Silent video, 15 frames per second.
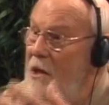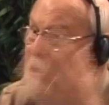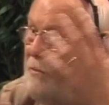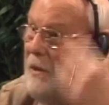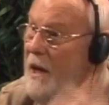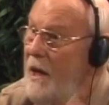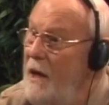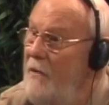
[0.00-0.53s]

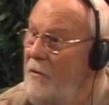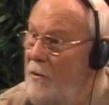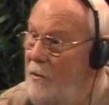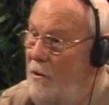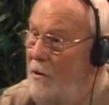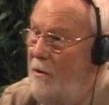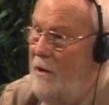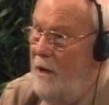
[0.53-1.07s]
speaking
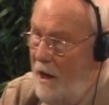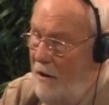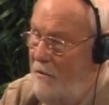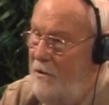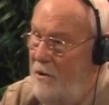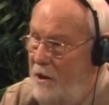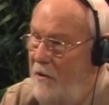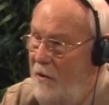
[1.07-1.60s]
through her now,
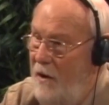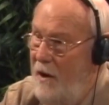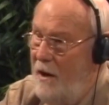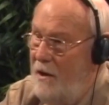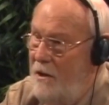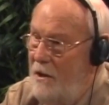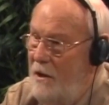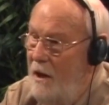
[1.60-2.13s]
she
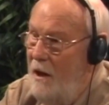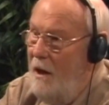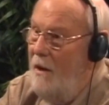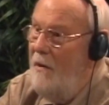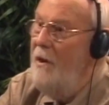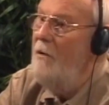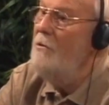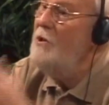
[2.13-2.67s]
thinks. They're